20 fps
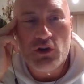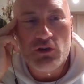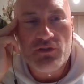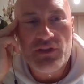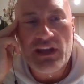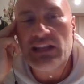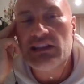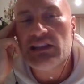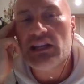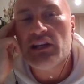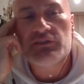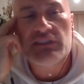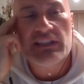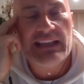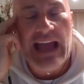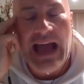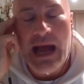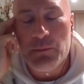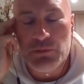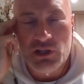they love
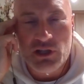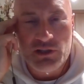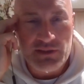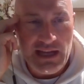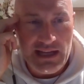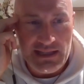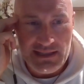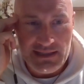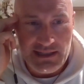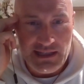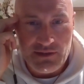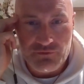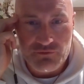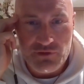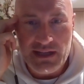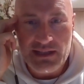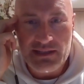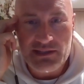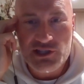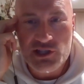to gamble on that
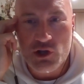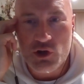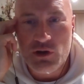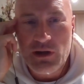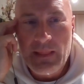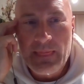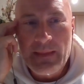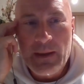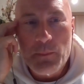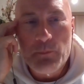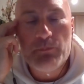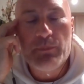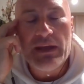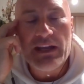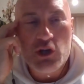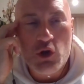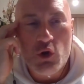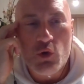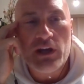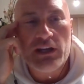stuff, right? And so
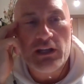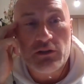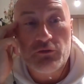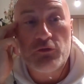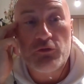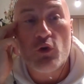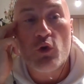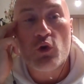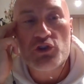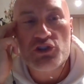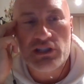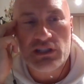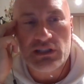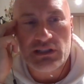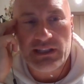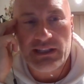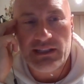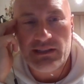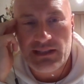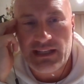Bitcoin,
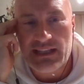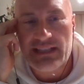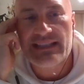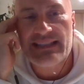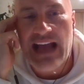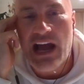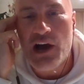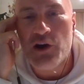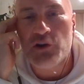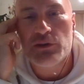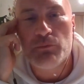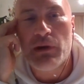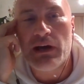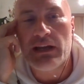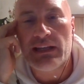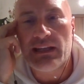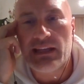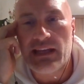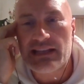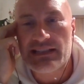unfortunately, like sound
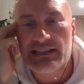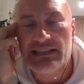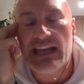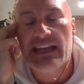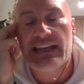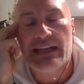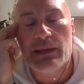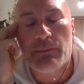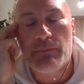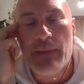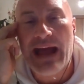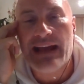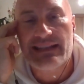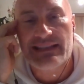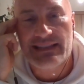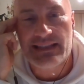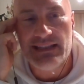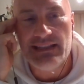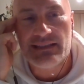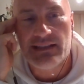money has taken a
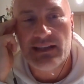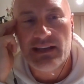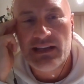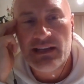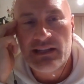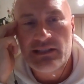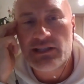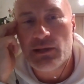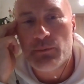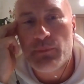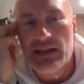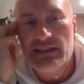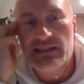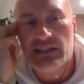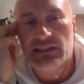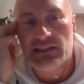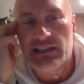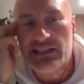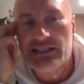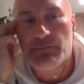back seat to
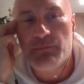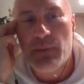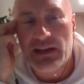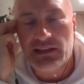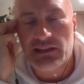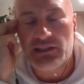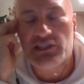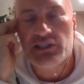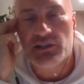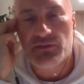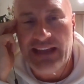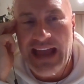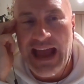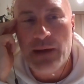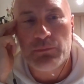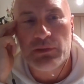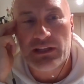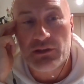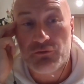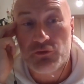basically speculative
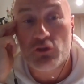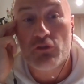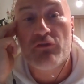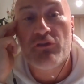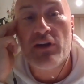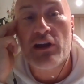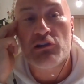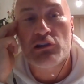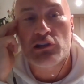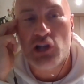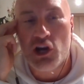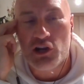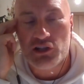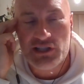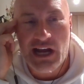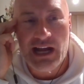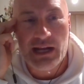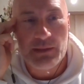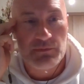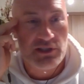gambling for a very
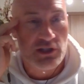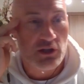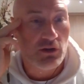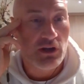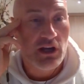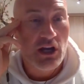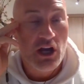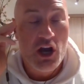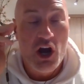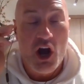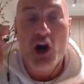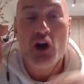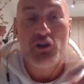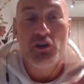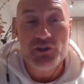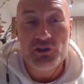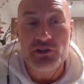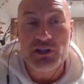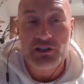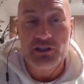long time. So
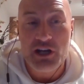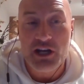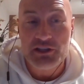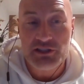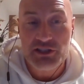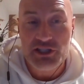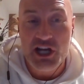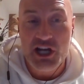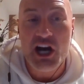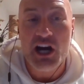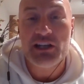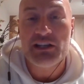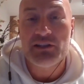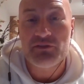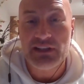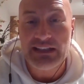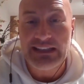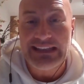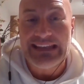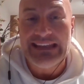are there a
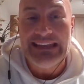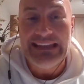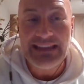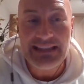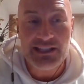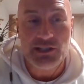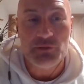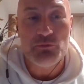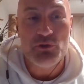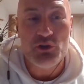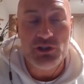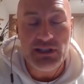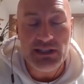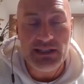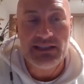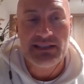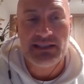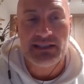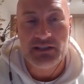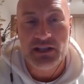ton of like ETH
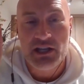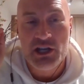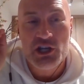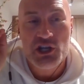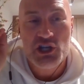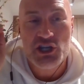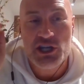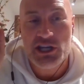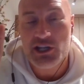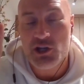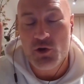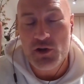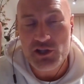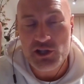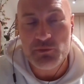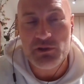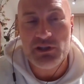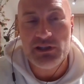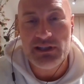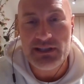communities and
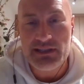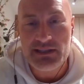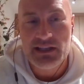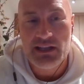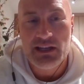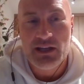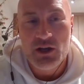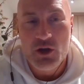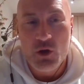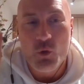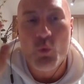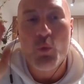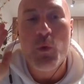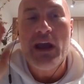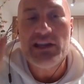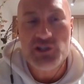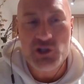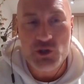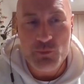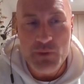shitcoin communities?
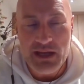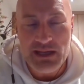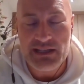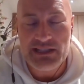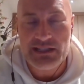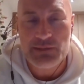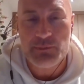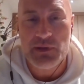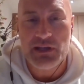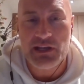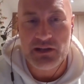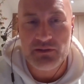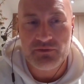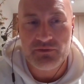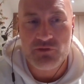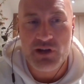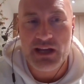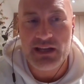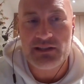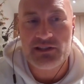Way too many to speak
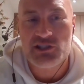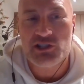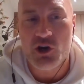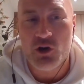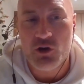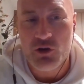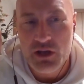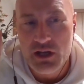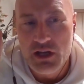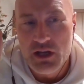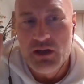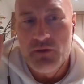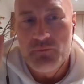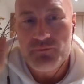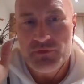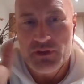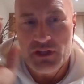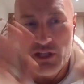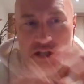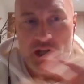of, right? So,
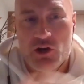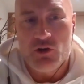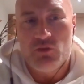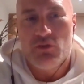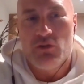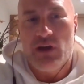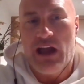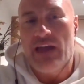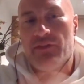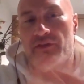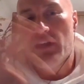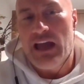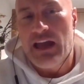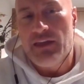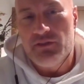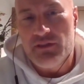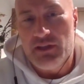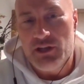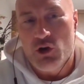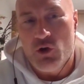
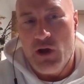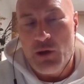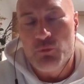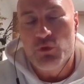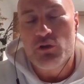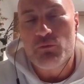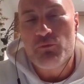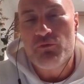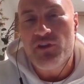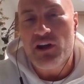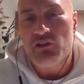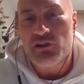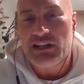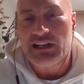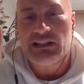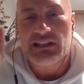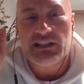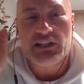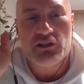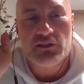and we're very
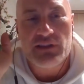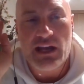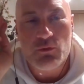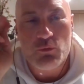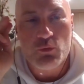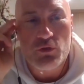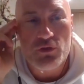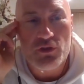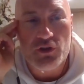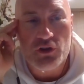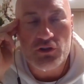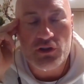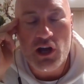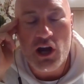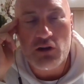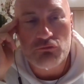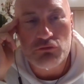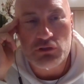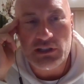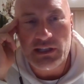clear that they're
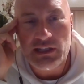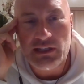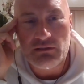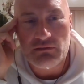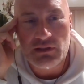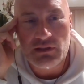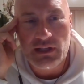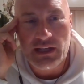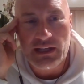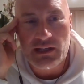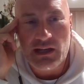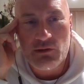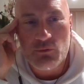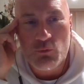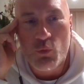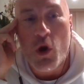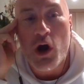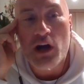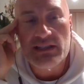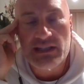not really like
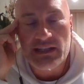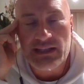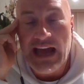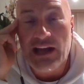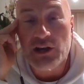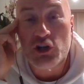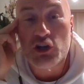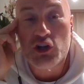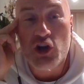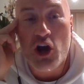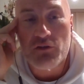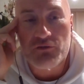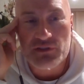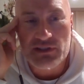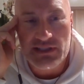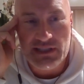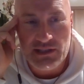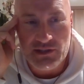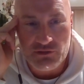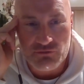wanted at our
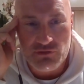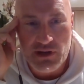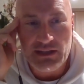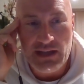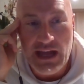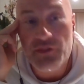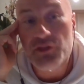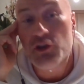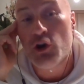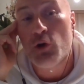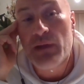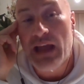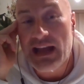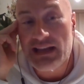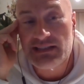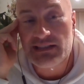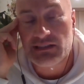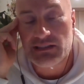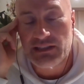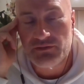conference either, right? And they'll be
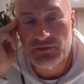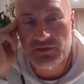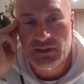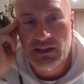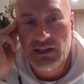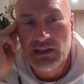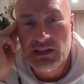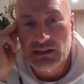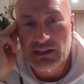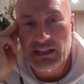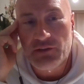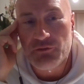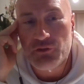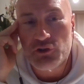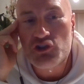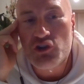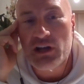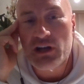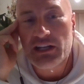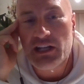asked to leave. Like
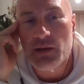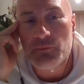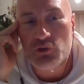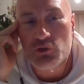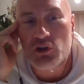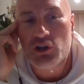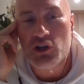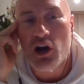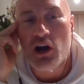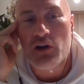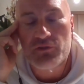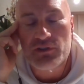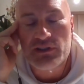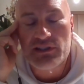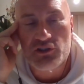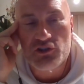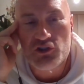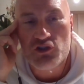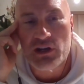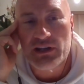if you're trying to come to our
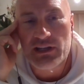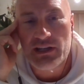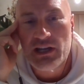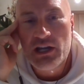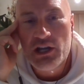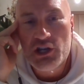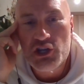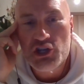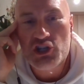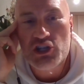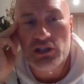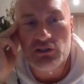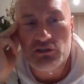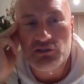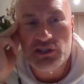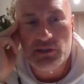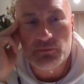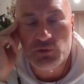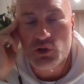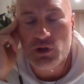conference and you're trying to
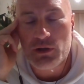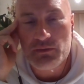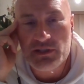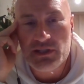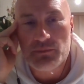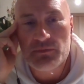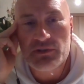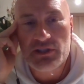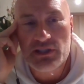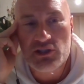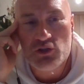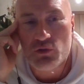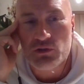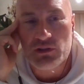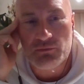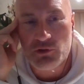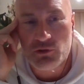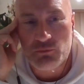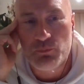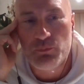shill some
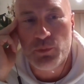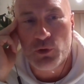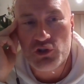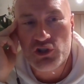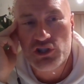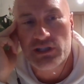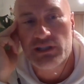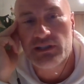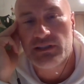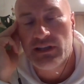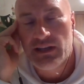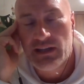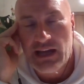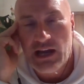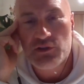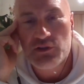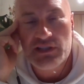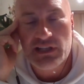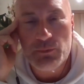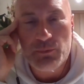sort of bullshit
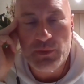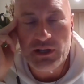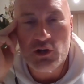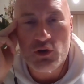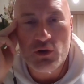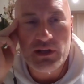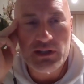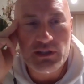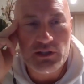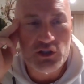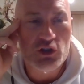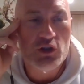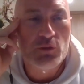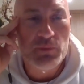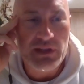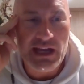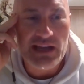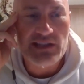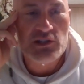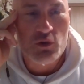outside of Bitcoin,
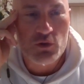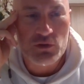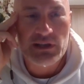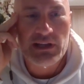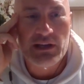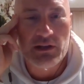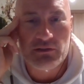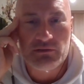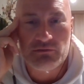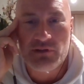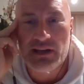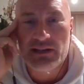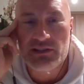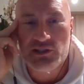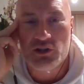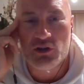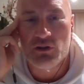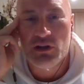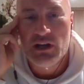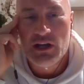you'll be escorted out,
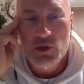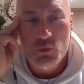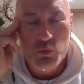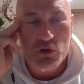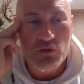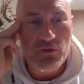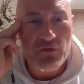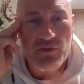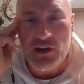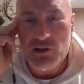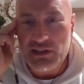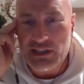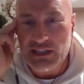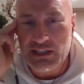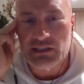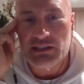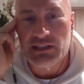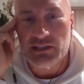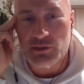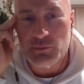right? So we're very
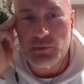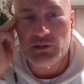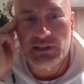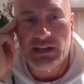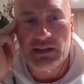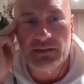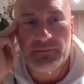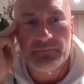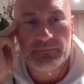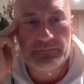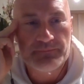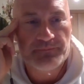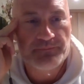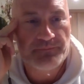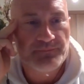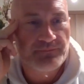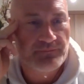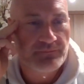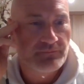clear about that.